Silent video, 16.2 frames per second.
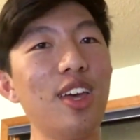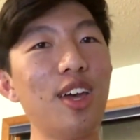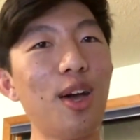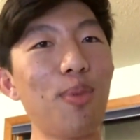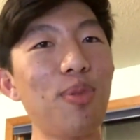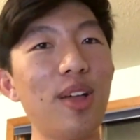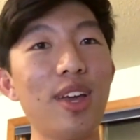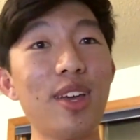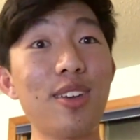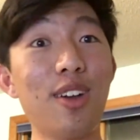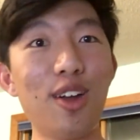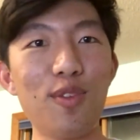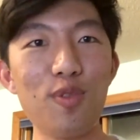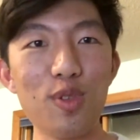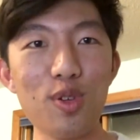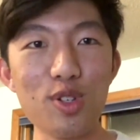apply
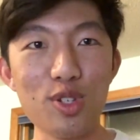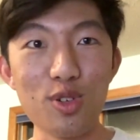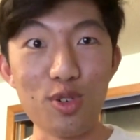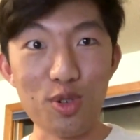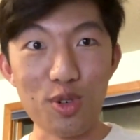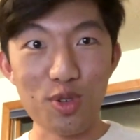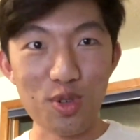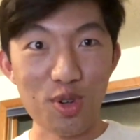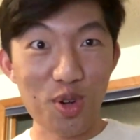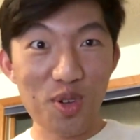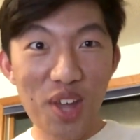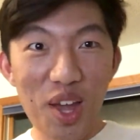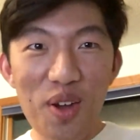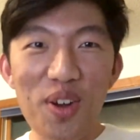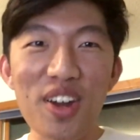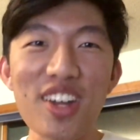convolutional neural
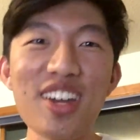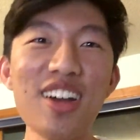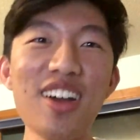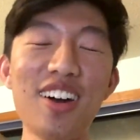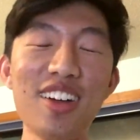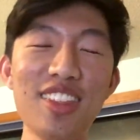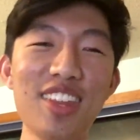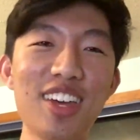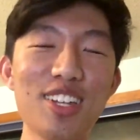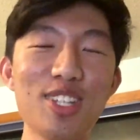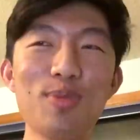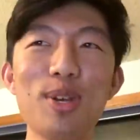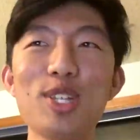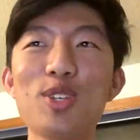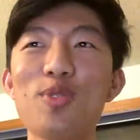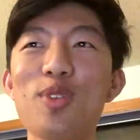network on that
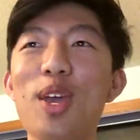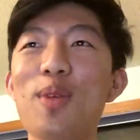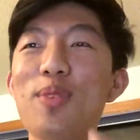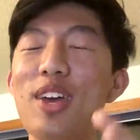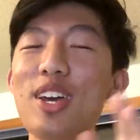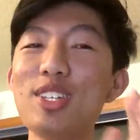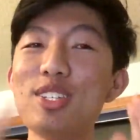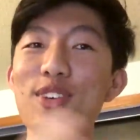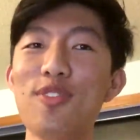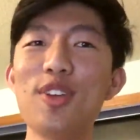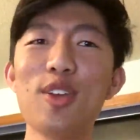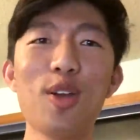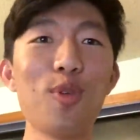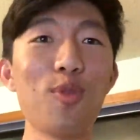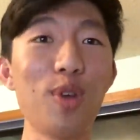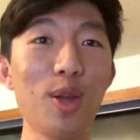spectrogram to
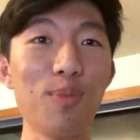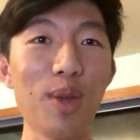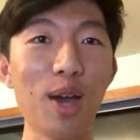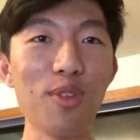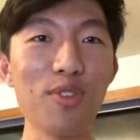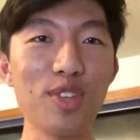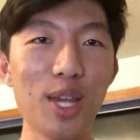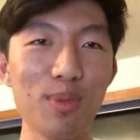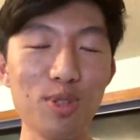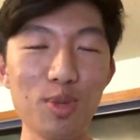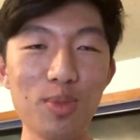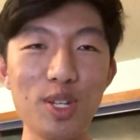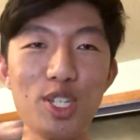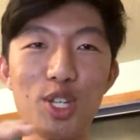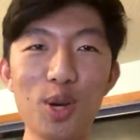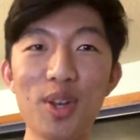figure out what mouth type should
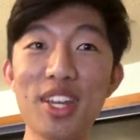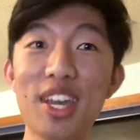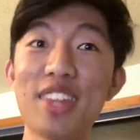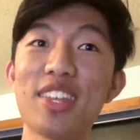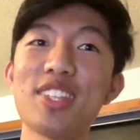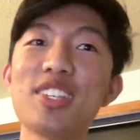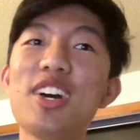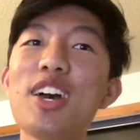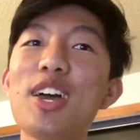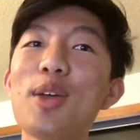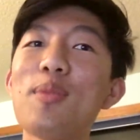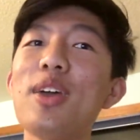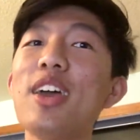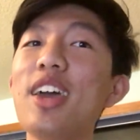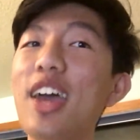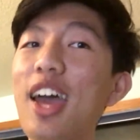be showing at that
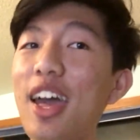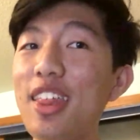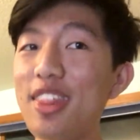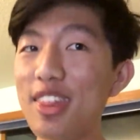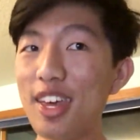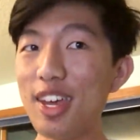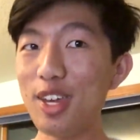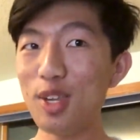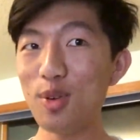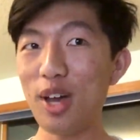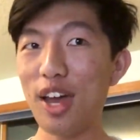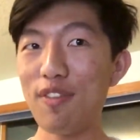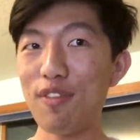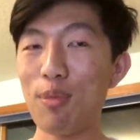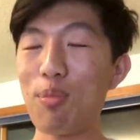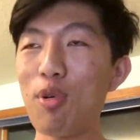time. And then you'll
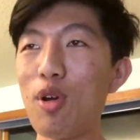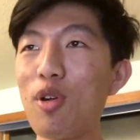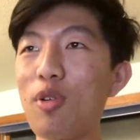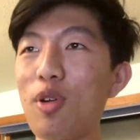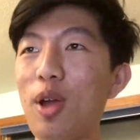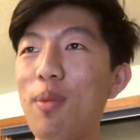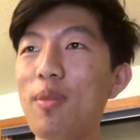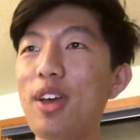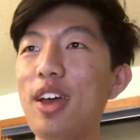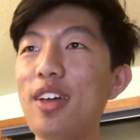have a program